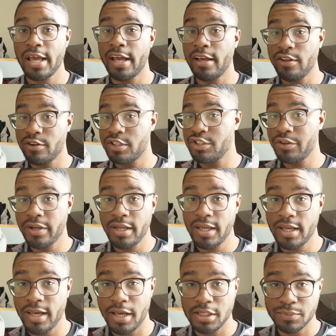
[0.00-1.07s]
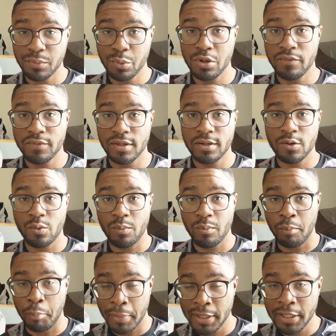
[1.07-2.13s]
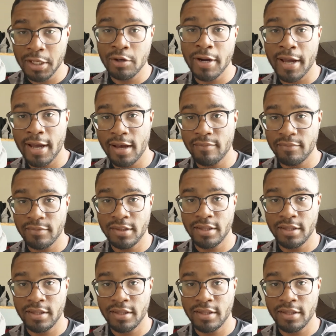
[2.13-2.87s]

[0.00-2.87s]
and you're treating it as more of a money grab